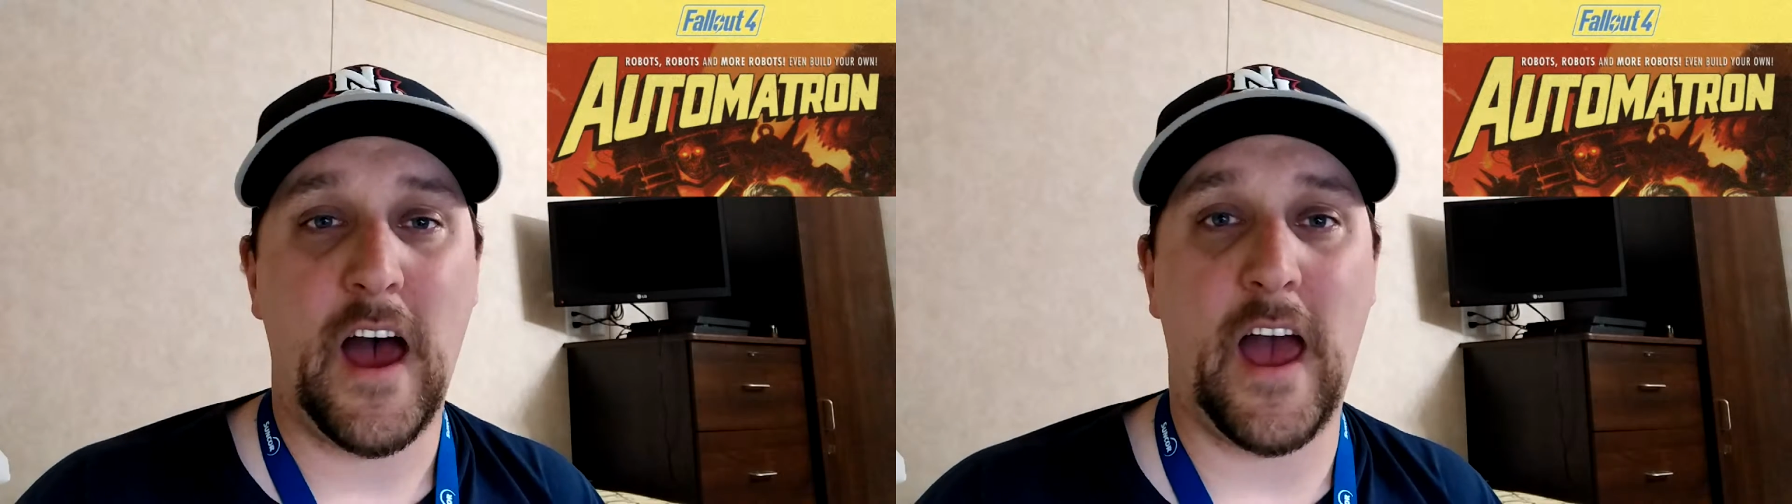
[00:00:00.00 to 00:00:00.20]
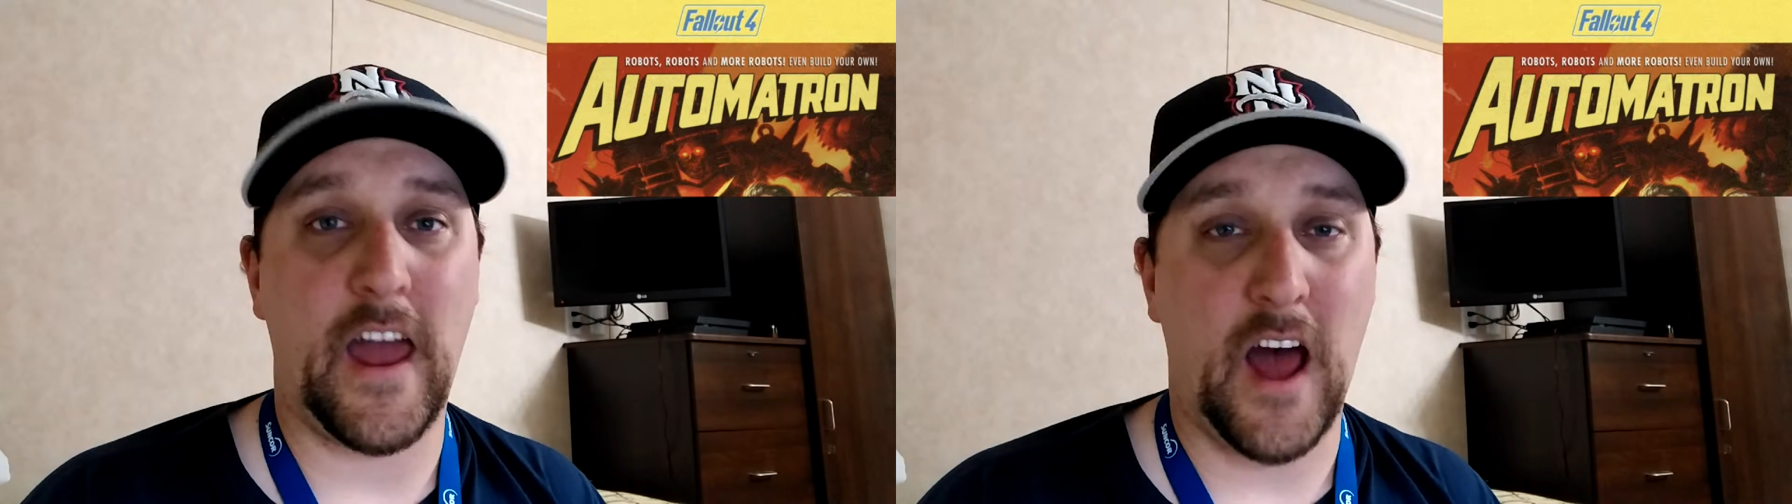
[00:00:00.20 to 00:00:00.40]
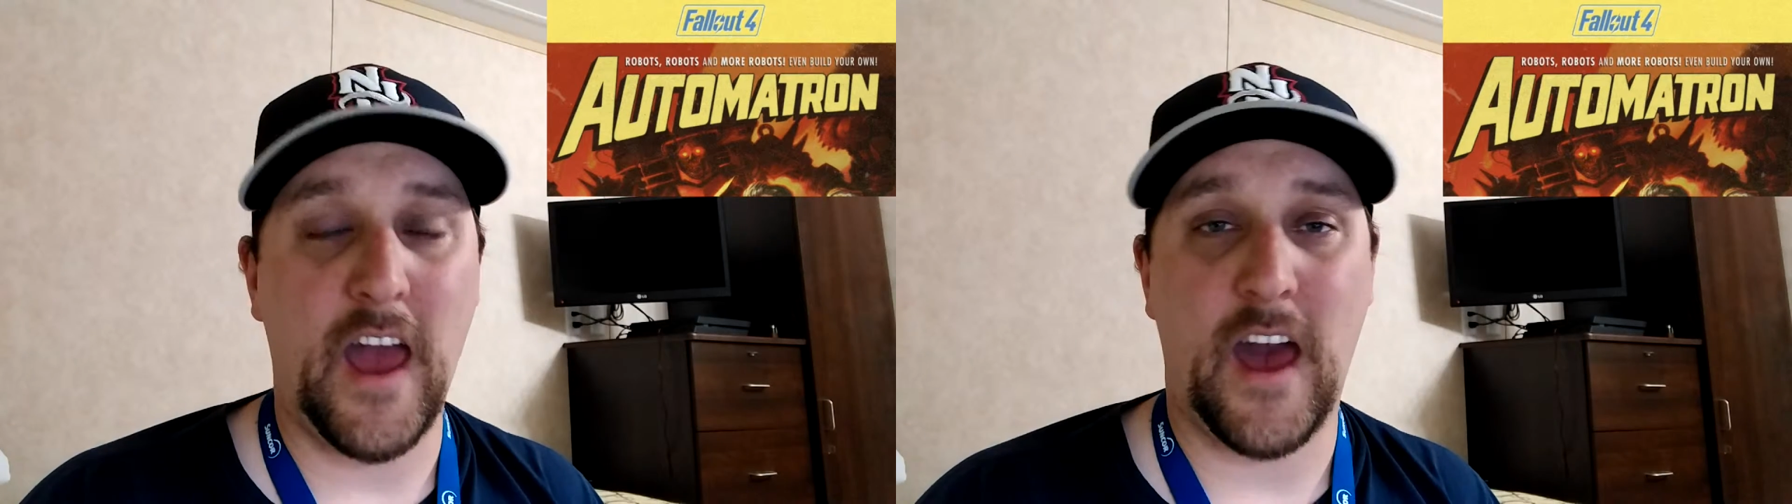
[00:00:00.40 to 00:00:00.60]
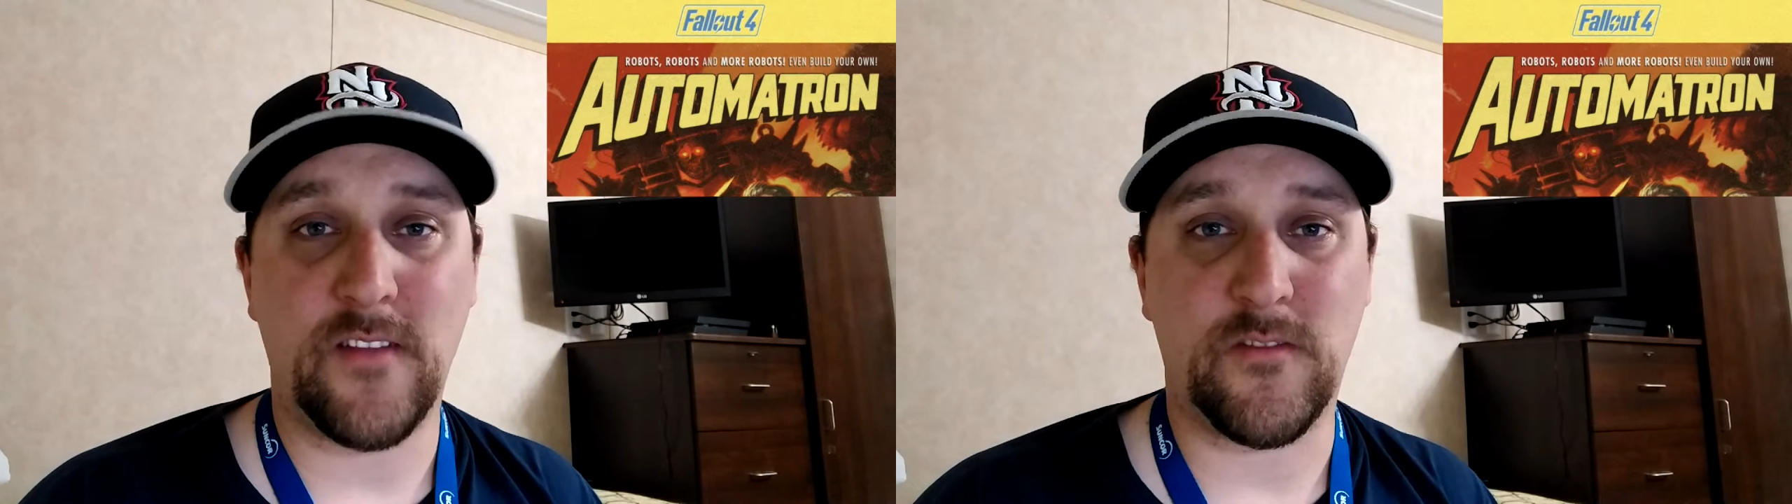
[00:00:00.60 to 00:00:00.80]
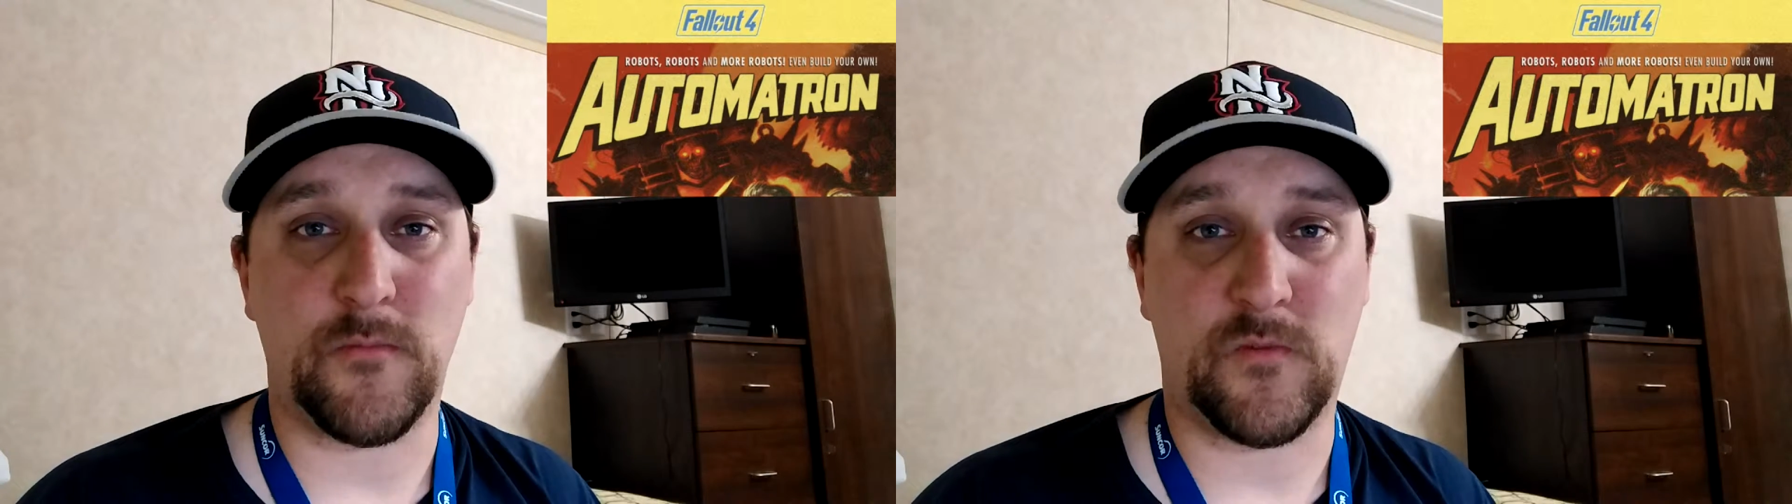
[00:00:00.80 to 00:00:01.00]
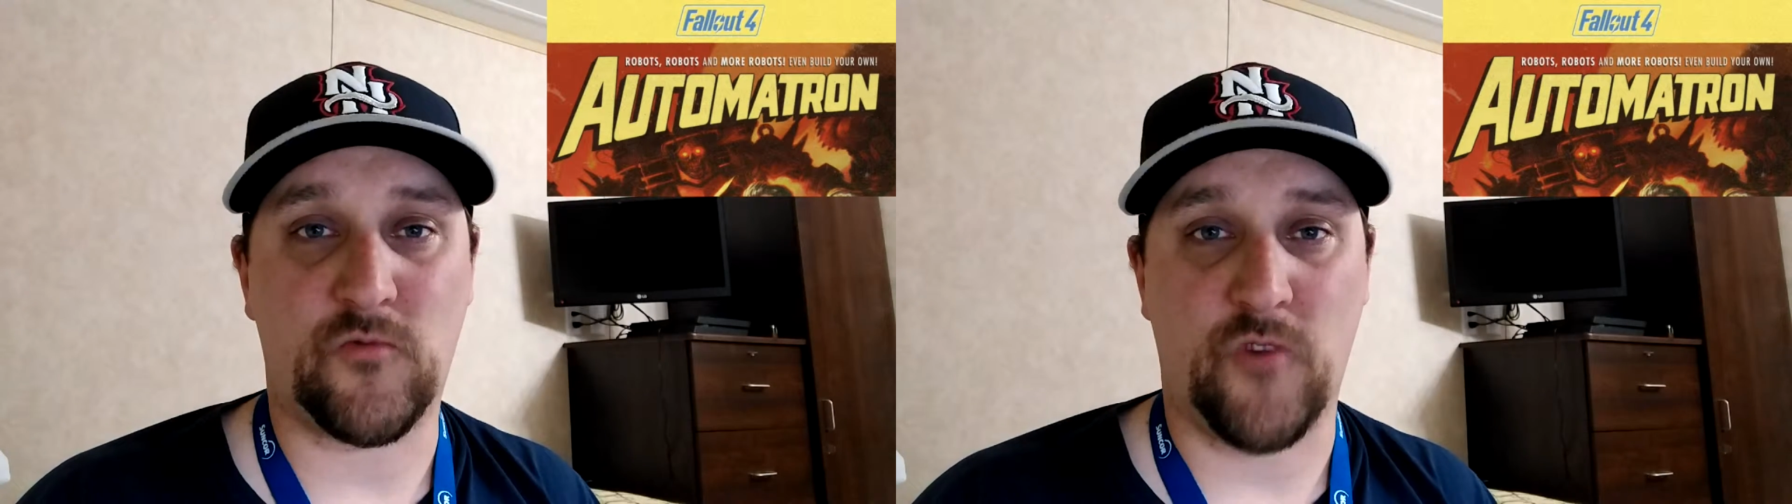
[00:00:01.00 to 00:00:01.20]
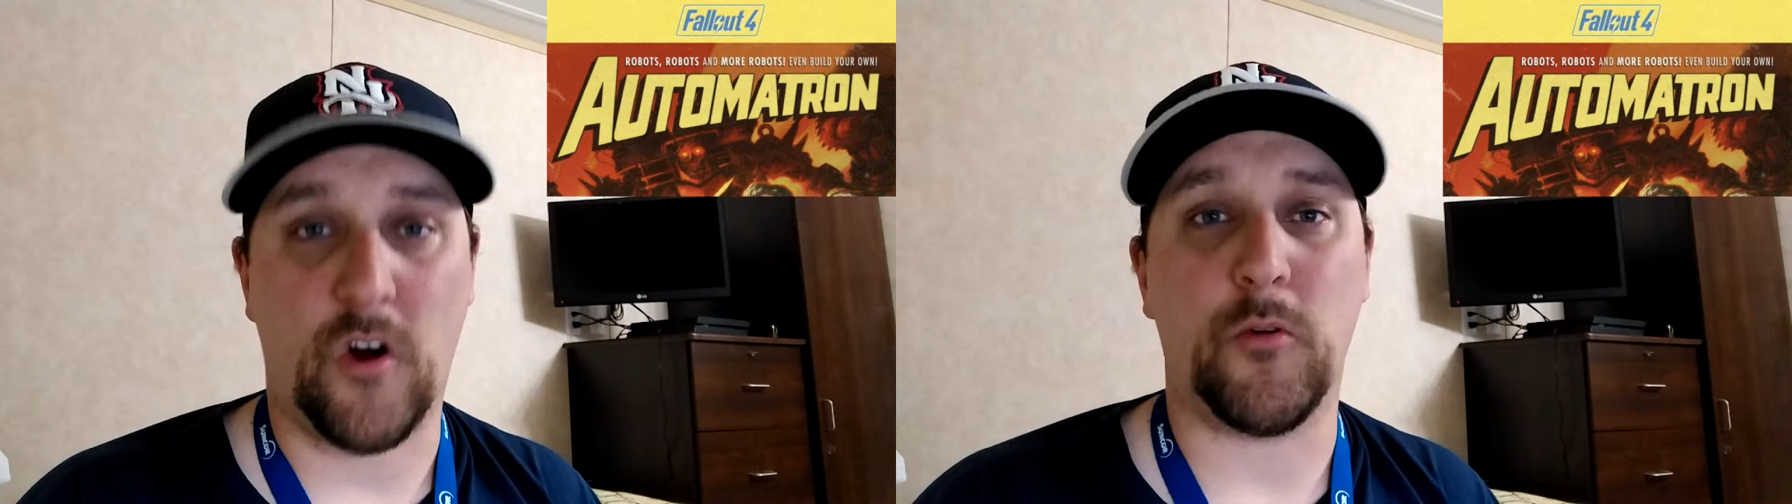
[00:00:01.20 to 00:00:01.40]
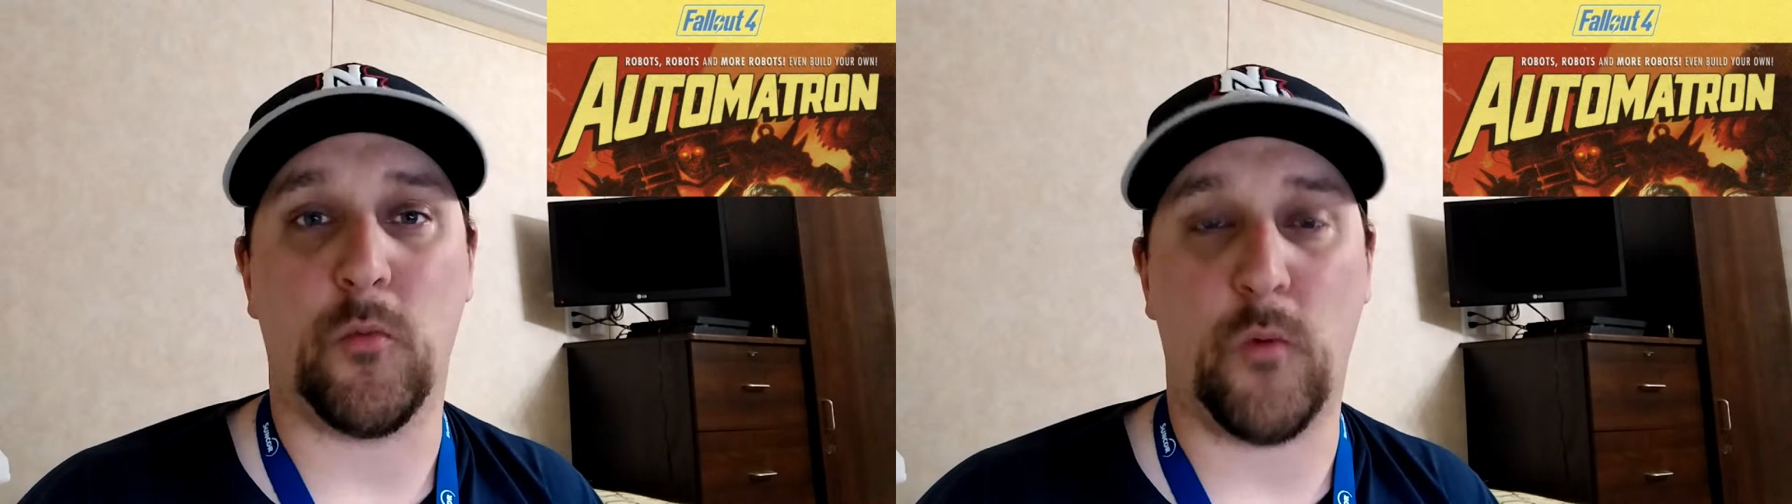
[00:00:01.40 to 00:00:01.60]
and I had some
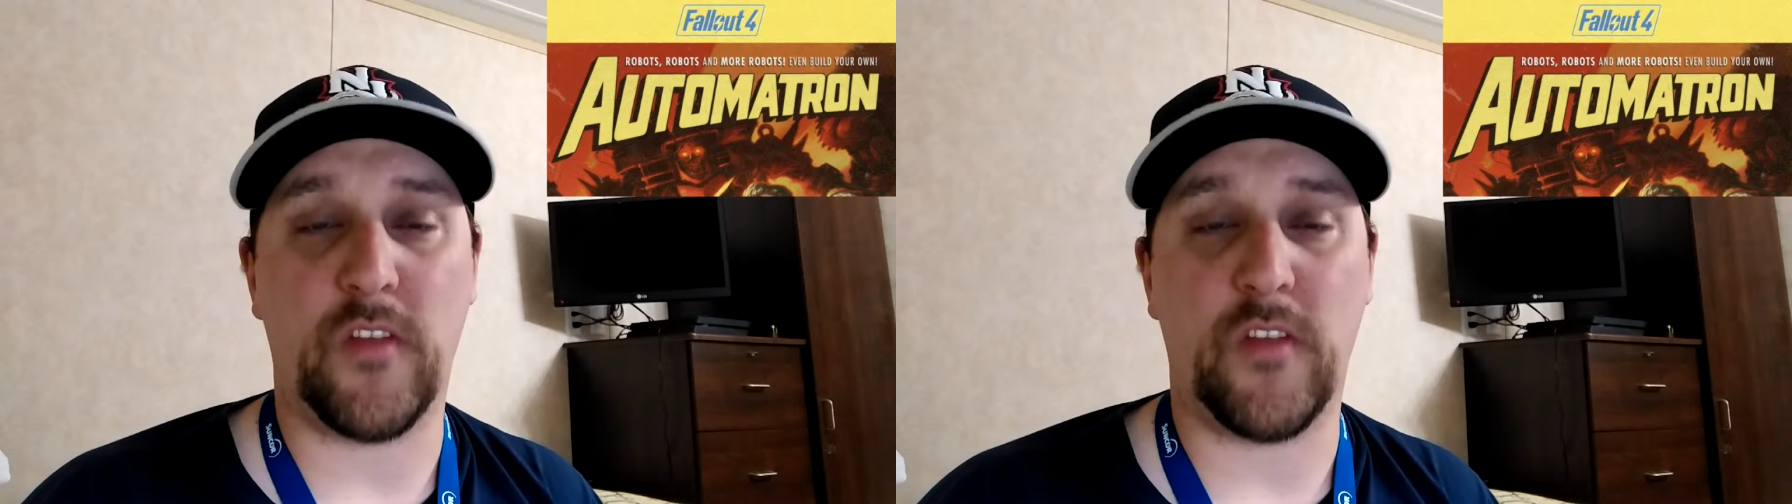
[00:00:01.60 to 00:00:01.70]
trouble